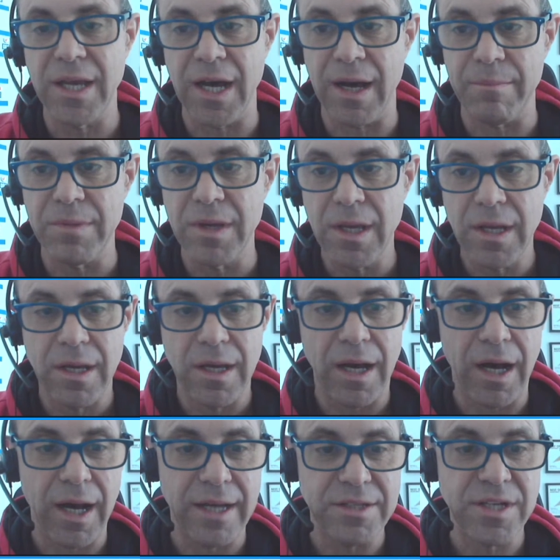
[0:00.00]
up.
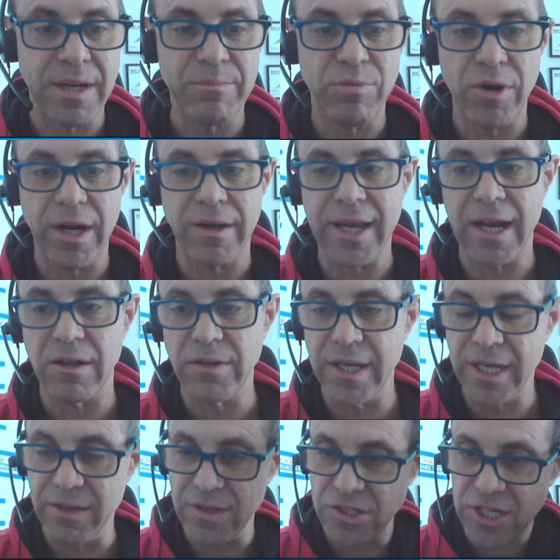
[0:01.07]
At some point, I'll get a
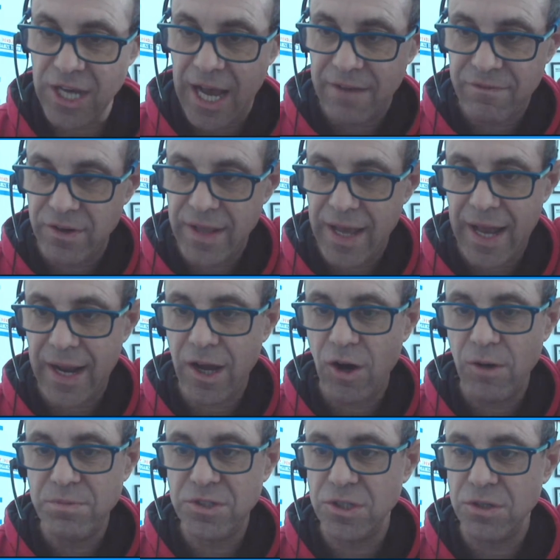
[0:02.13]
link in the chat for that. I
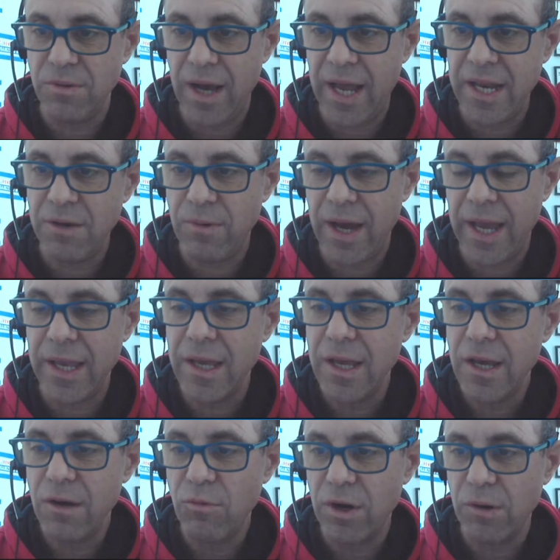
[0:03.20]
hope to anyway,
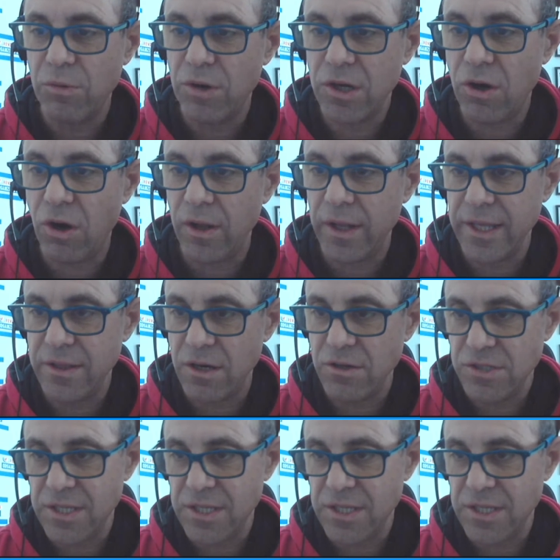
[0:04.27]
where we're calling those